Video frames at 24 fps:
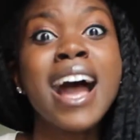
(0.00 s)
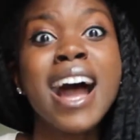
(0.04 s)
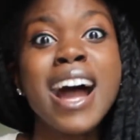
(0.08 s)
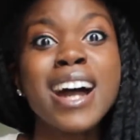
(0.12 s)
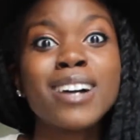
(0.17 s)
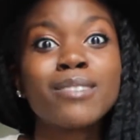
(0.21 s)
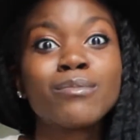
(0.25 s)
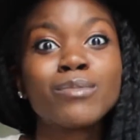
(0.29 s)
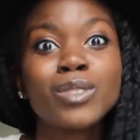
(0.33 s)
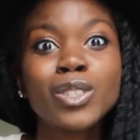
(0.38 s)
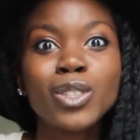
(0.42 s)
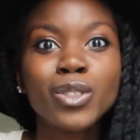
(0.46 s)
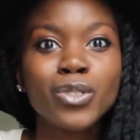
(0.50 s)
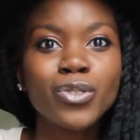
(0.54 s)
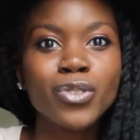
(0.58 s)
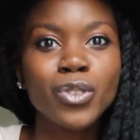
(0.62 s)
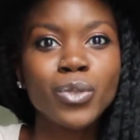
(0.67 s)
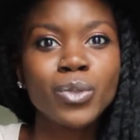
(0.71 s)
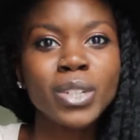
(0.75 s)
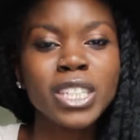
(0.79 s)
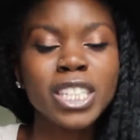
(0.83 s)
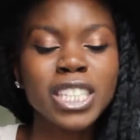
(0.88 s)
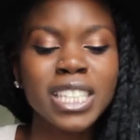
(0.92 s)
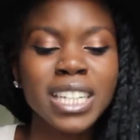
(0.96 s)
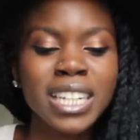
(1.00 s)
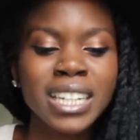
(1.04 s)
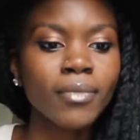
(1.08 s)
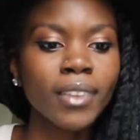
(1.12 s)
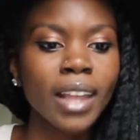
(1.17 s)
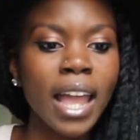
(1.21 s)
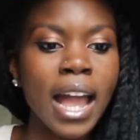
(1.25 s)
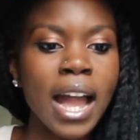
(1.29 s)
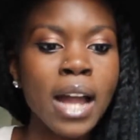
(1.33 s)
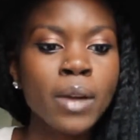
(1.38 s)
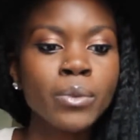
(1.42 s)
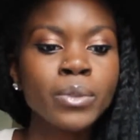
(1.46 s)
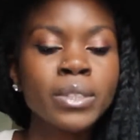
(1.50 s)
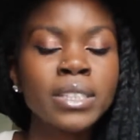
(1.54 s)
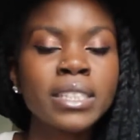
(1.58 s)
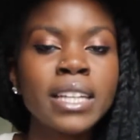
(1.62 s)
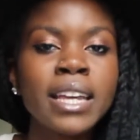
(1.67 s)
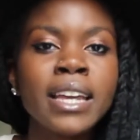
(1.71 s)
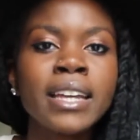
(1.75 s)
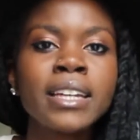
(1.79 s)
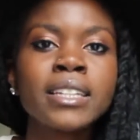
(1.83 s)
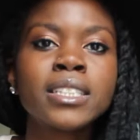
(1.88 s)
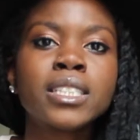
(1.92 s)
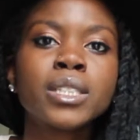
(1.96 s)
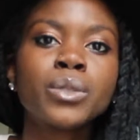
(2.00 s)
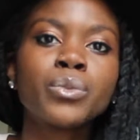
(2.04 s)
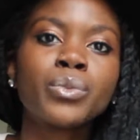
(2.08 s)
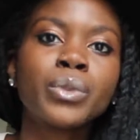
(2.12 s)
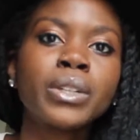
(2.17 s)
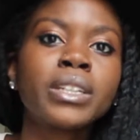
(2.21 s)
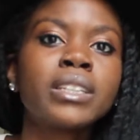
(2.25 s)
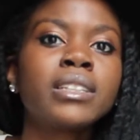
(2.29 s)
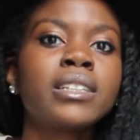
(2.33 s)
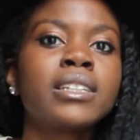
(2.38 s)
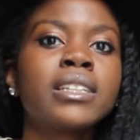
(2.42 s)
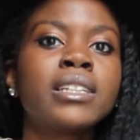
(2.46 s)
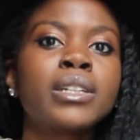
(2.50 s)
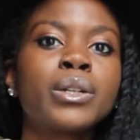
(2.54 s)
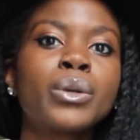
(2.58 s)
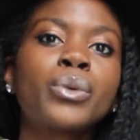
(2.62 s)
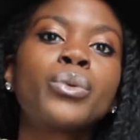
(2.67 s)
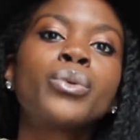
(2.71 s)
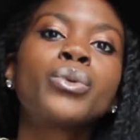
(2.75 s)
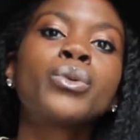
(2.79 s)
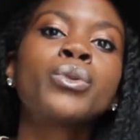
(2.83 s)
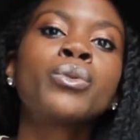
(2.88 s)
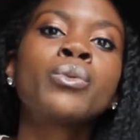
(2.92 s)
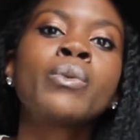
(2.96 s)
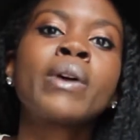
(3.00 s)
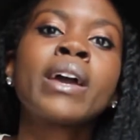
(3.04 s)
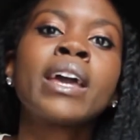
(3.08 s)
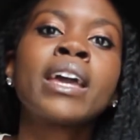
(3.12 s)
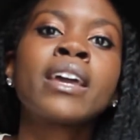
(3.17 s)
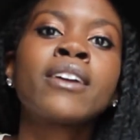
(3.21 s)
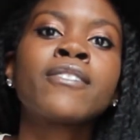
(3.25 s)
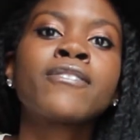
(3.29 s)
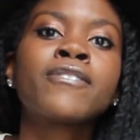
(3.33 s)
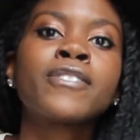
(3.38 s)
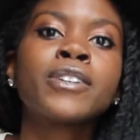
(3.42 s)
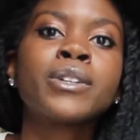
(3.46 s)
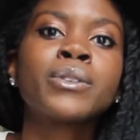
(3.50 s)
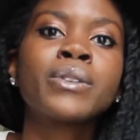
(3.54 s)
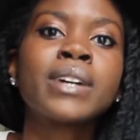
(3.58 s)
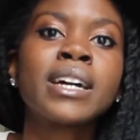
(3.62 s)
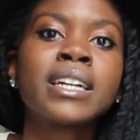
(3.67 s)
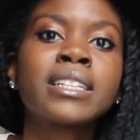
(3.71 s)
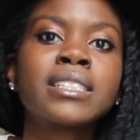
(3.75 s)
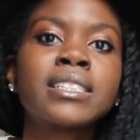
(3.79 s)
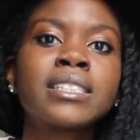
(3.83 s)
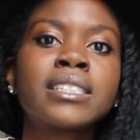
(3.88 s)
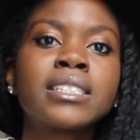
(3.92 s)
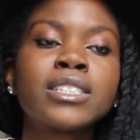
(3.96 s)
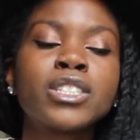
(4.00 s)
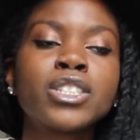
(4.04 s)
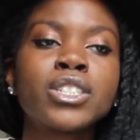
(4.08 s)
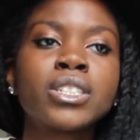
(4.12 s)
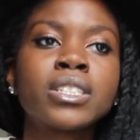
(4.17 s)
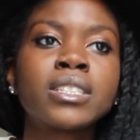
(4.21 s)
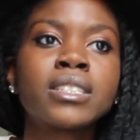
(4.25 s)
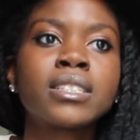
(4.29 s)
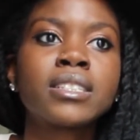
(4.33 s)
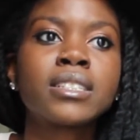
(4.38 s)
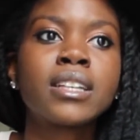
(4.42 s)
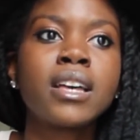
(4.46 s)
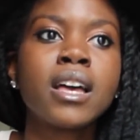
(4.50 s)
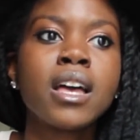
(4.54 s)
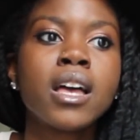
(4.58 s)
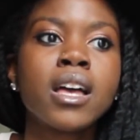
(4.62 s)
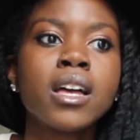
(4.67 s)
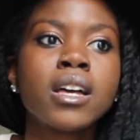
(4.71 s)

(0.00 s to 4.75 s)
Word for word: um, to fruition I would say it's a really cool way for you guys to just